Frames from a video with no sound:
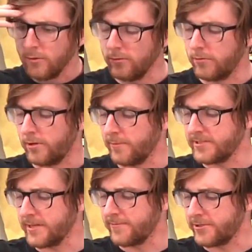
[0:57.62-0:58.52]
like, I'm not
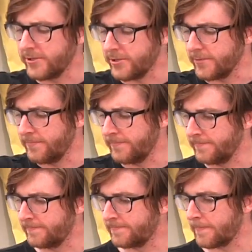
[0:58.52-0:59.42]
making this stuff up,
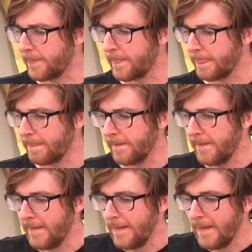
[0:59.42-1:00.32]

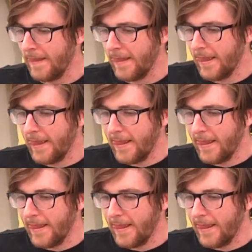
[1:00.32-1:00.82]
or like